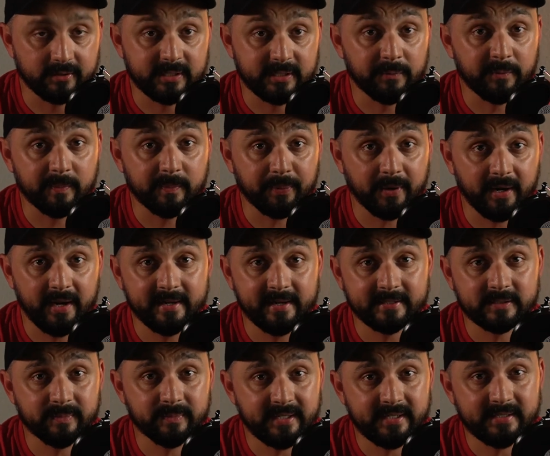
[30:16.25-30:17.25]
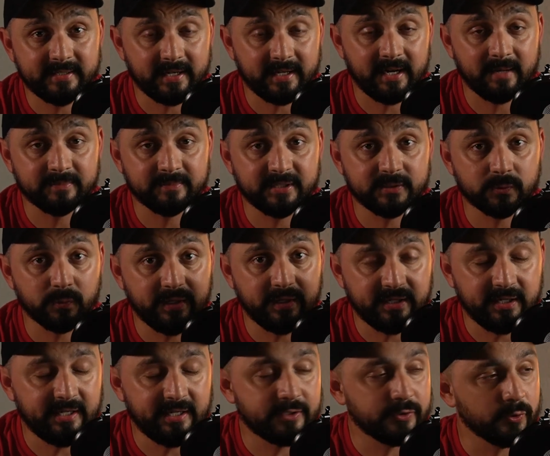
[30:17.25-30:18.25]
And we pray it as many times as we
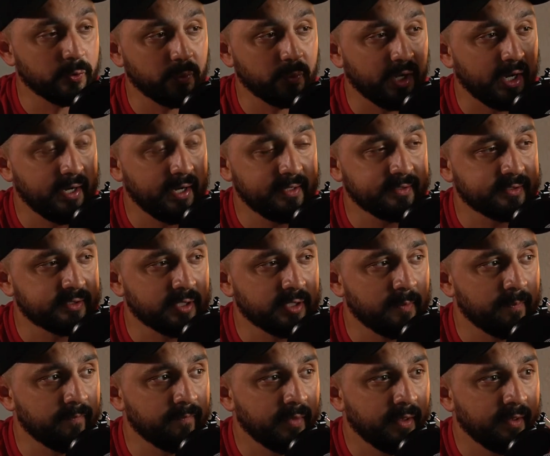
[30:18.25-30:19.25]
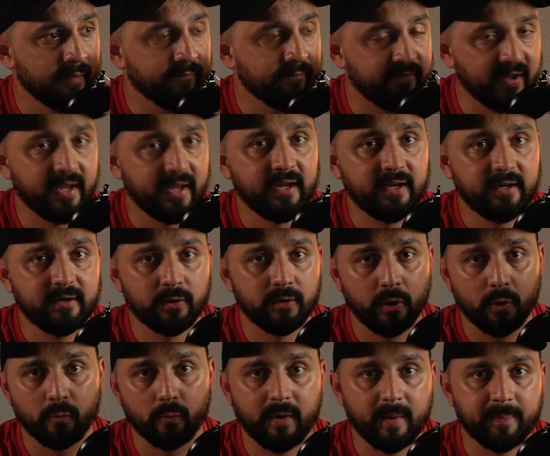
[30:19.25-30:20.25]
need to, not in some vain
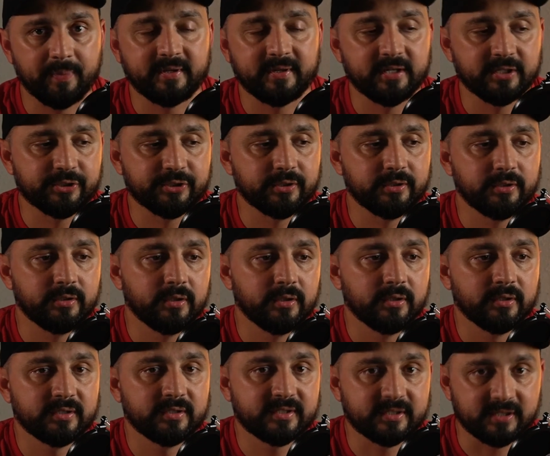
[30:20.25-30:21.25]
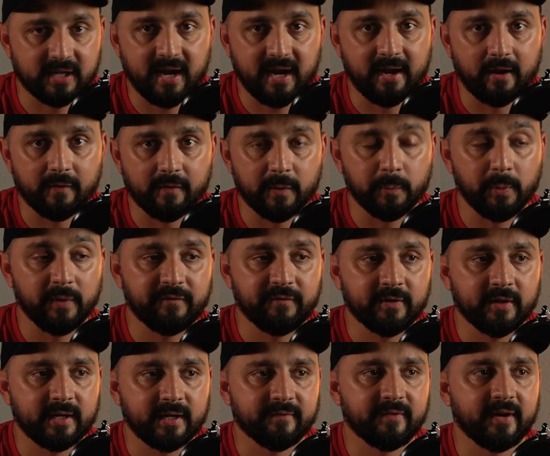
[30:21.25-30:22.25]
repetition style that we feel
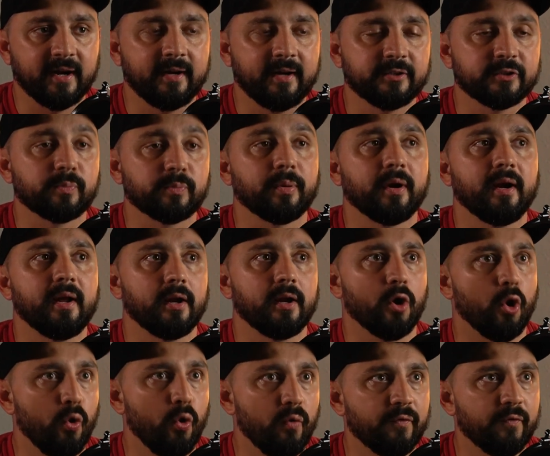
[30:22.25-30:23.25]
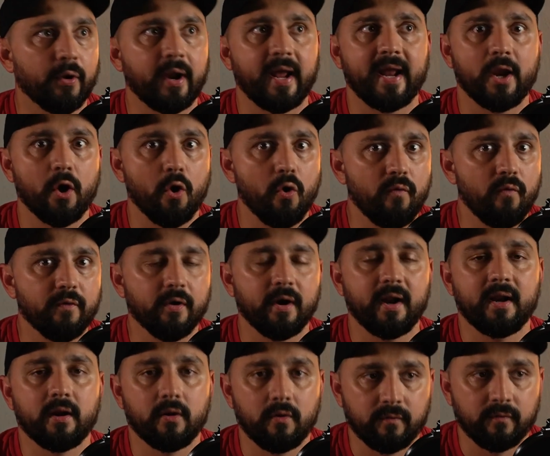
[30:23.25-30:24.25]
like if I can just pray it over and over
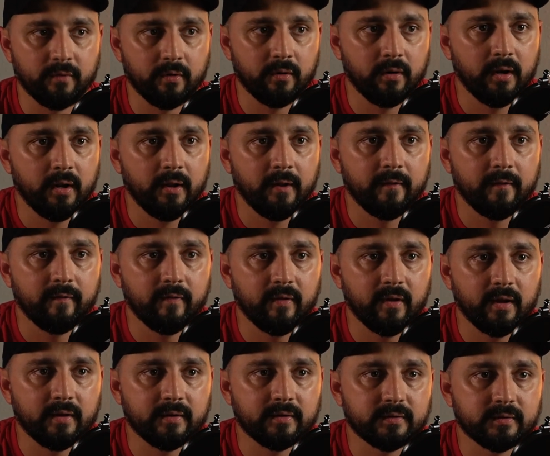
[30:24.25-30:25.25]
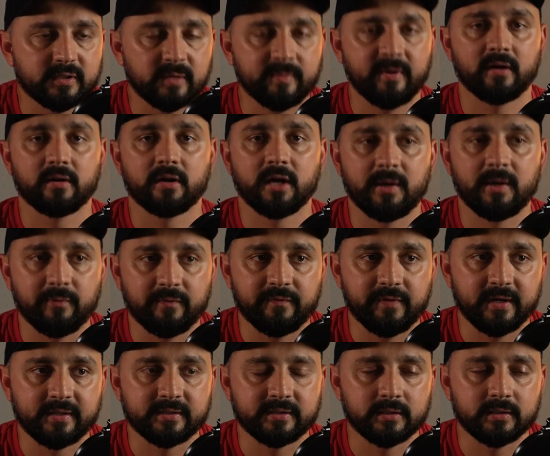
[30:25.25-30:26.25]
and over, that somehow God will
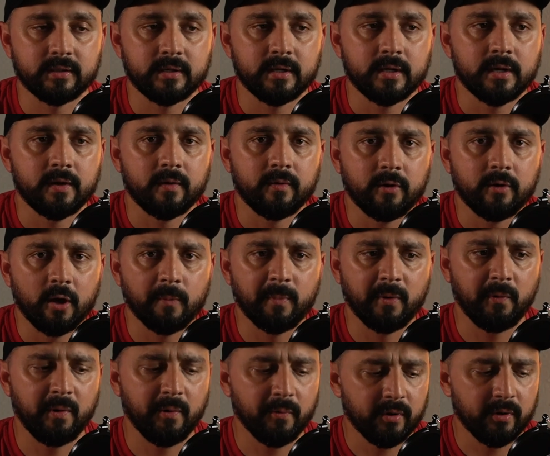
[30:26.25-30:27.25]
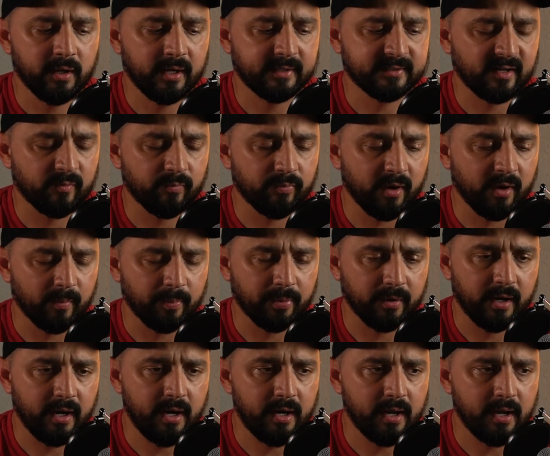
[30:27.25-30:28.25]
fix it. No, but we realize I
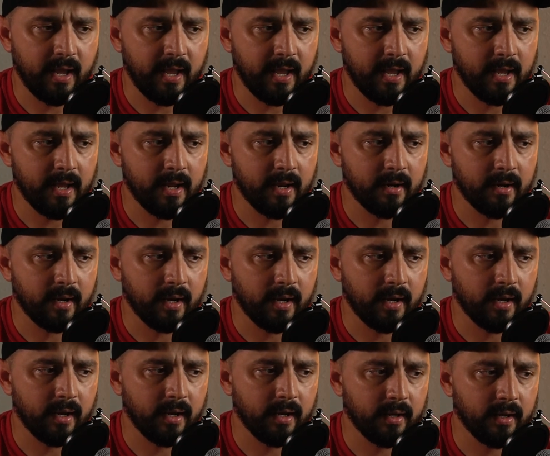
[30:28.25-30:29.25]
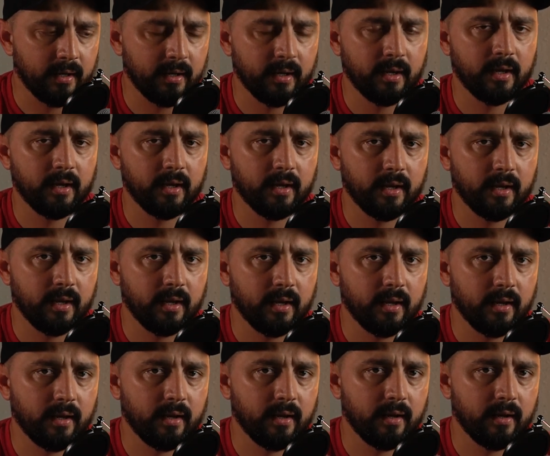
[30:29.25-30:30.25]
prayed and I
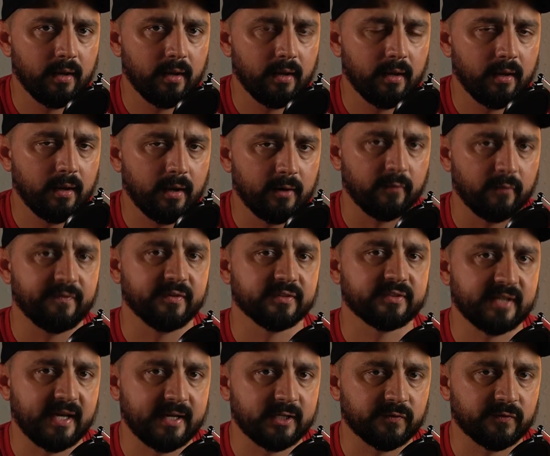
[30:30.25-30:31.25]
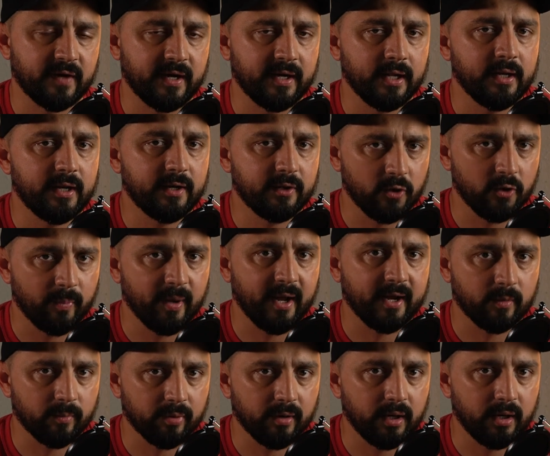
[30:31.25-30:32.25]
don't feel satisfied. I need to go back
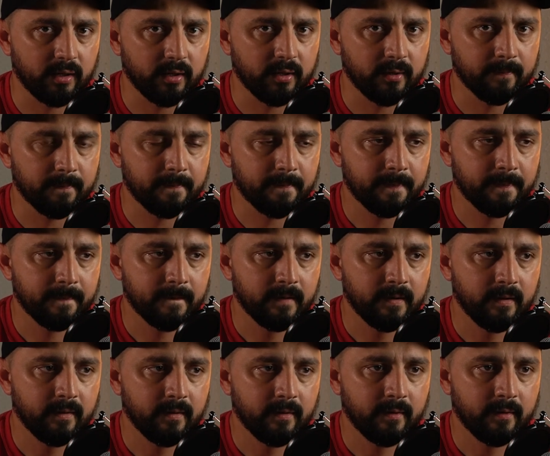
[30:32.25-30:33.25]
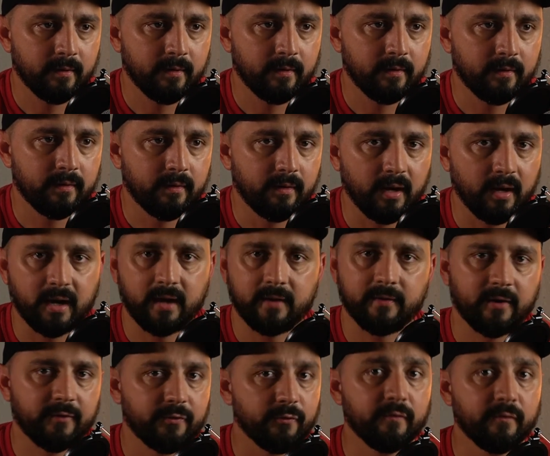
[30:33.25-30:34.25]
and pray again.
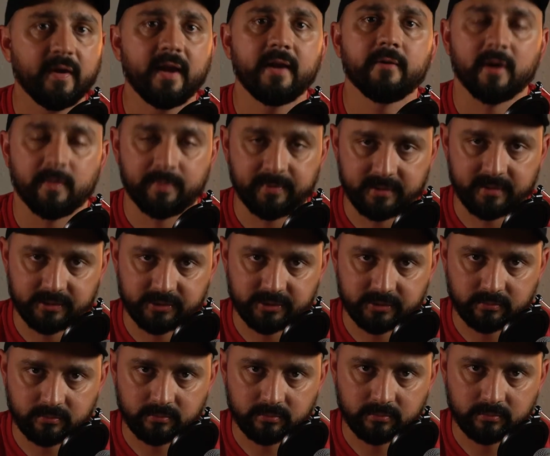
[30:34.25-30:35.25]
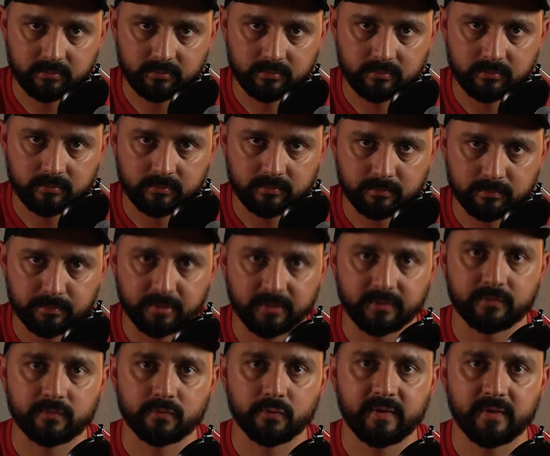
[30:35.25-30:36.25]
Not through vain repetition,
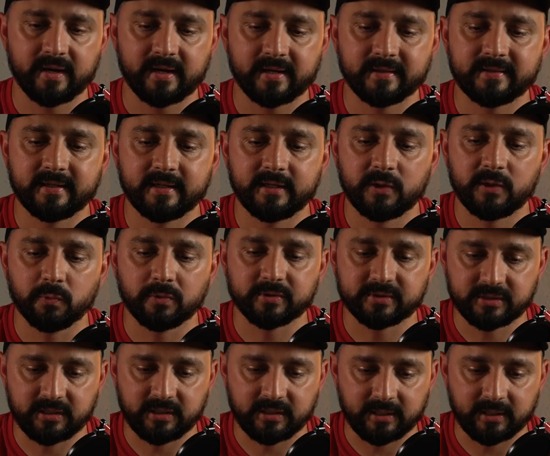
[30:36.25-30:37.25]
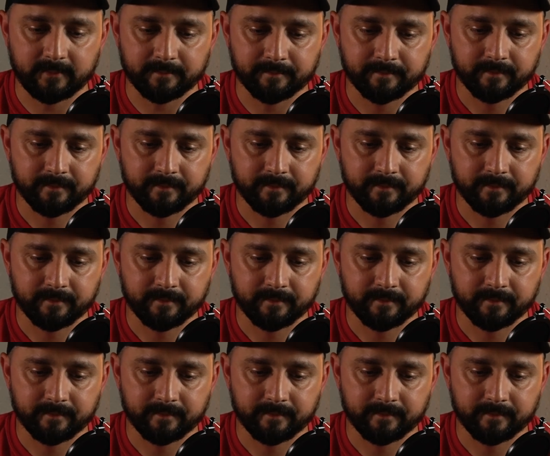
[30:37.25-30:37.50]
but through that continual seeking.